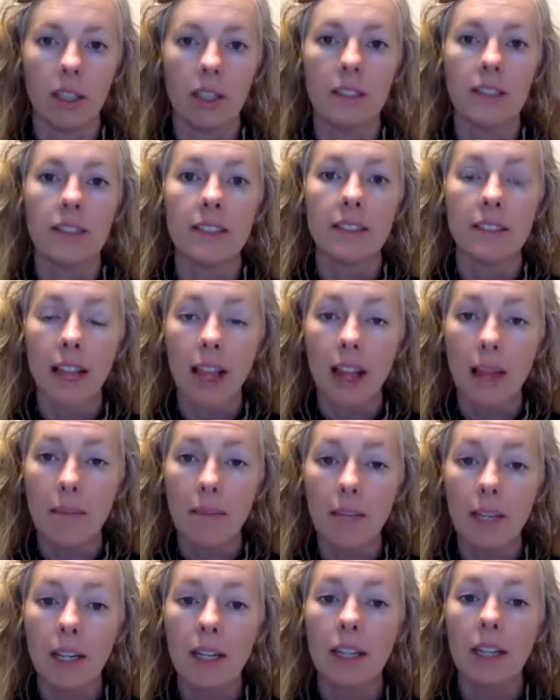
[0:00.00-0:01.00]

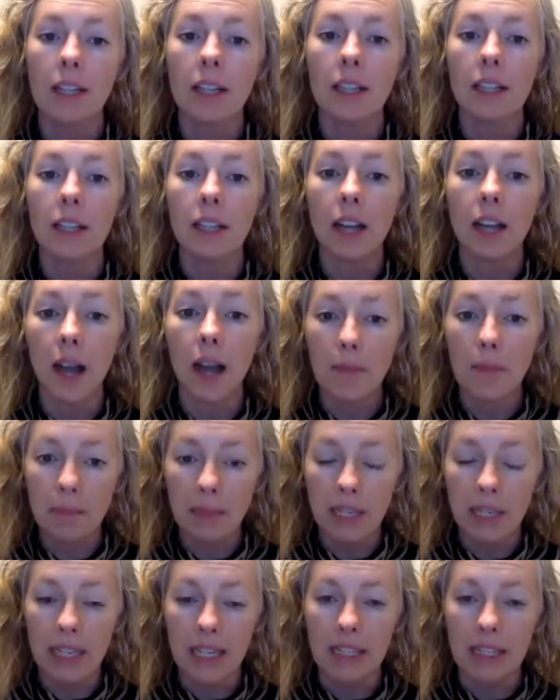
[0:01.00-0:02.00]
Some
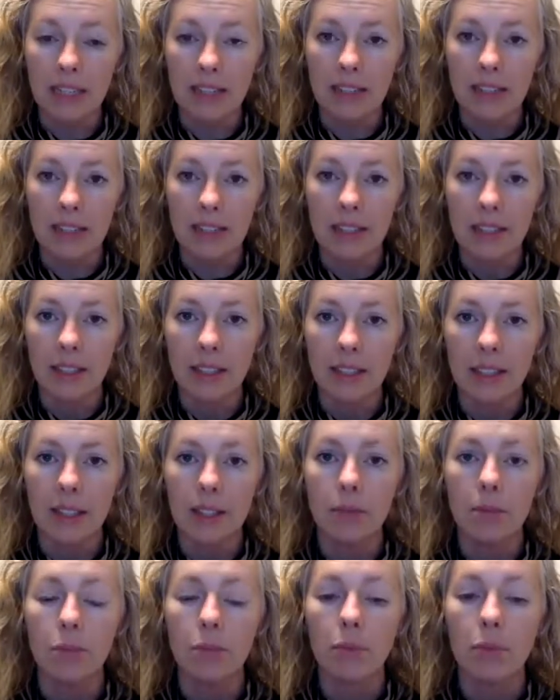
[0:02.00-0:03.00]
companies
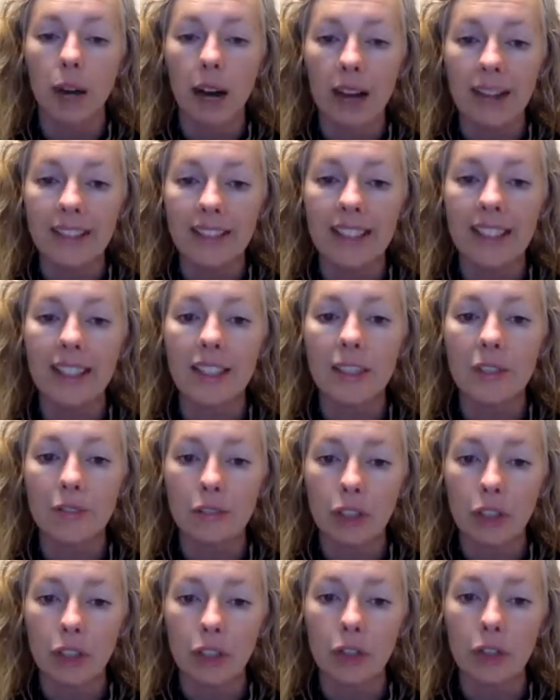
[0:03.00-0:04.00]
process
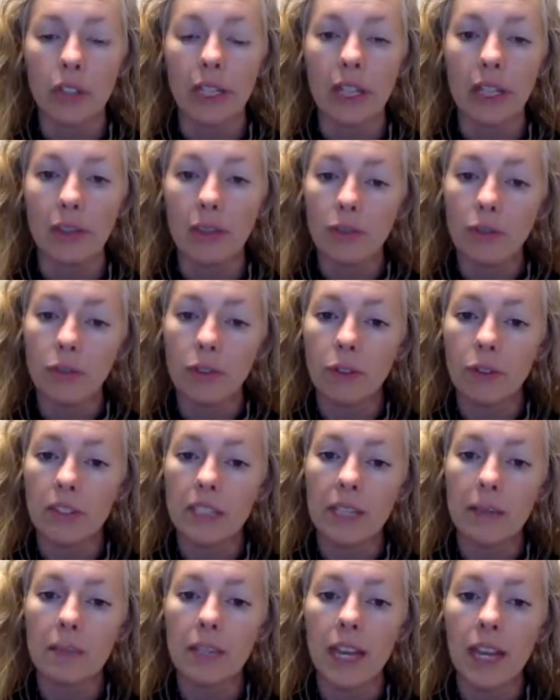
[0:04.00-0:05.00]
food, even food
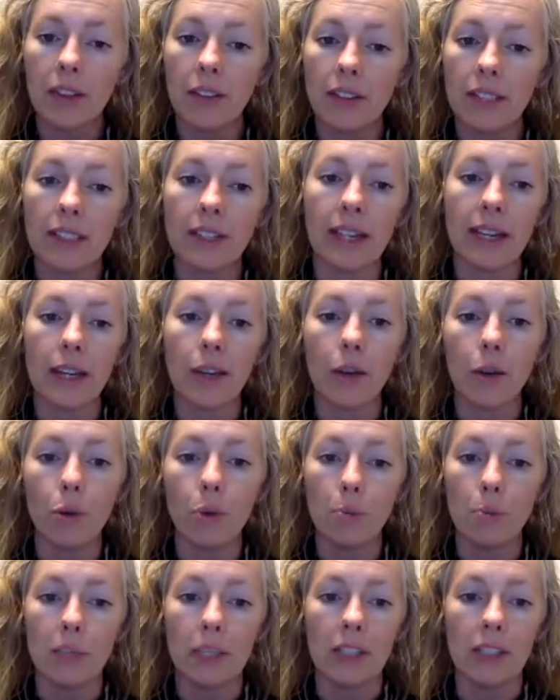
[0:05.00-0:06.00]
deemed healthy like
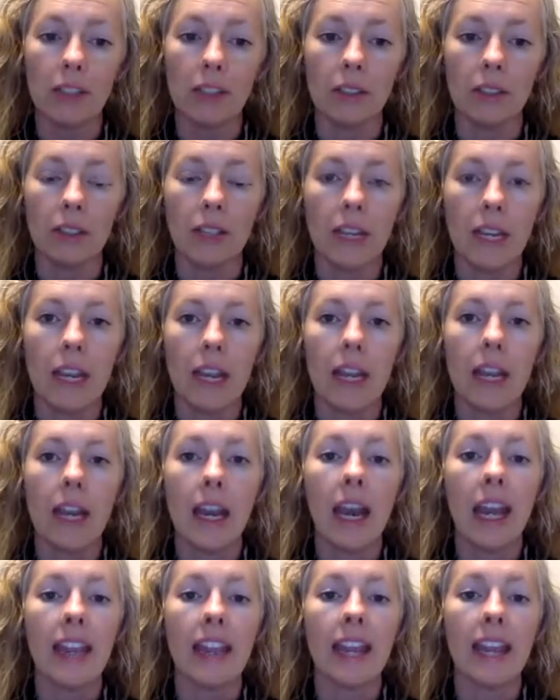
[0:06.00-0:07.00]
oatmeal,
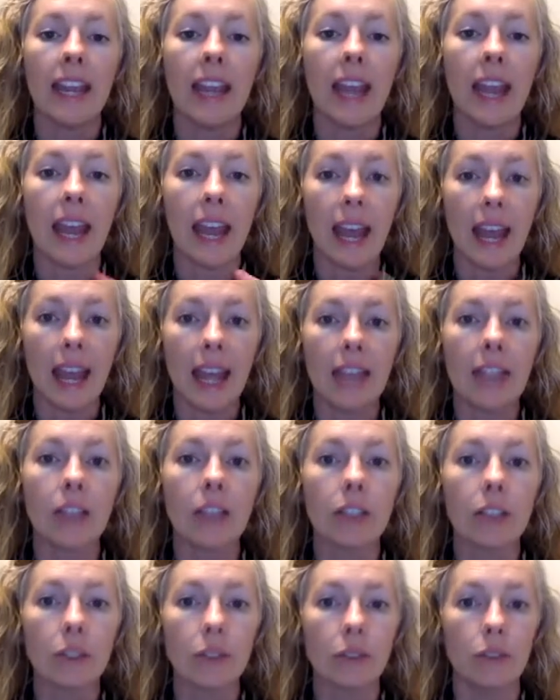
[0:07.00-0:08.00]
and they add
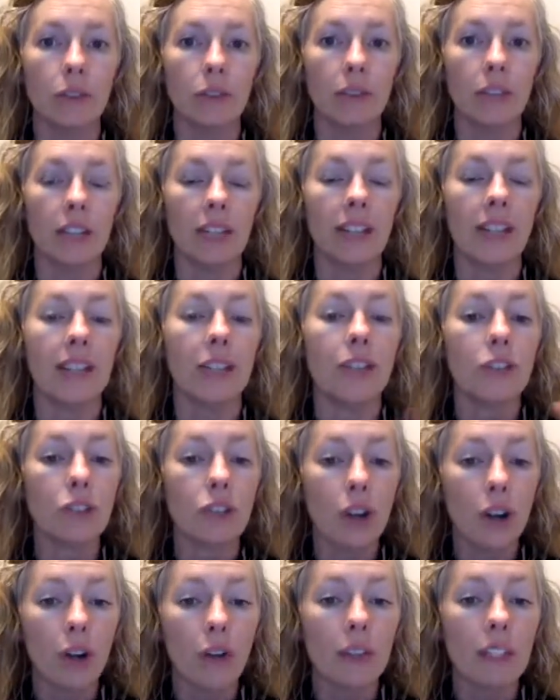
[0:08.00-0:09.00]
gluten, and
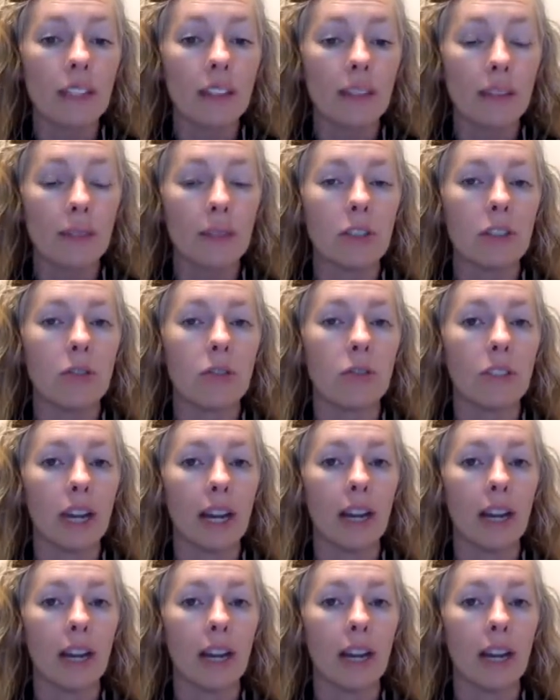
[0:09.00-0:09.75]
these companies do not